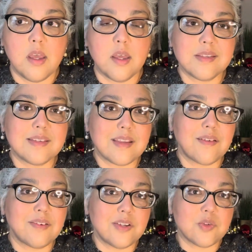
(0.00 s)
and
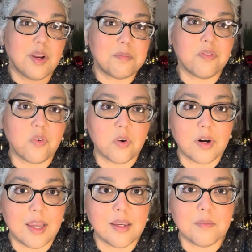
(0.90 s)
seven is right before
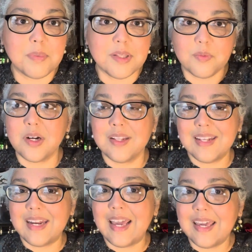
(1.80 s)
eight, but we're in
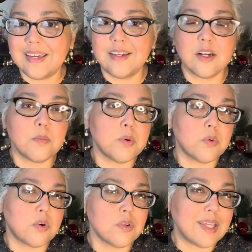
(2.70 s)
an eight year, but
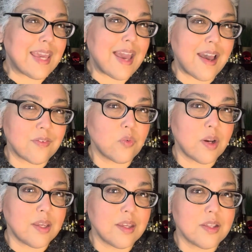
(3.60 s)
we're only
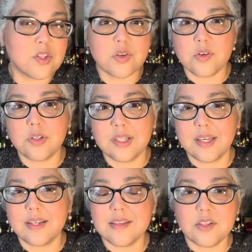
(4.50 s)
halfway in. So it's only
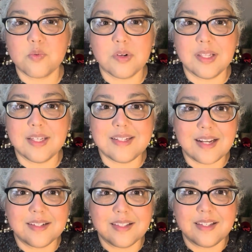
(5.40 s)
like, it's really
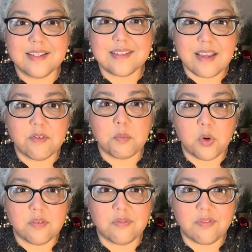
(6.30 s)
technically
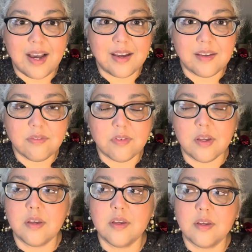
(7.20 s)
7.5.
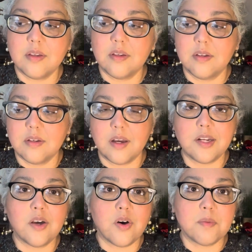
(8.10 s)
I
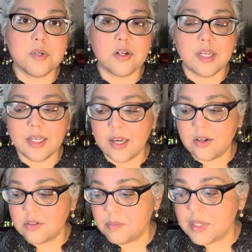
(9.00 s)
know I'm nerding
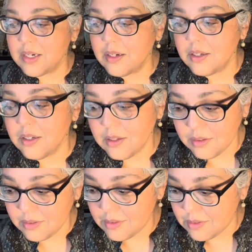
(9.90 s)
out, but
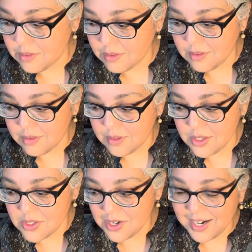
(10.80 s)

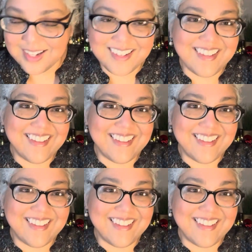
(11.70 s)
it's all right.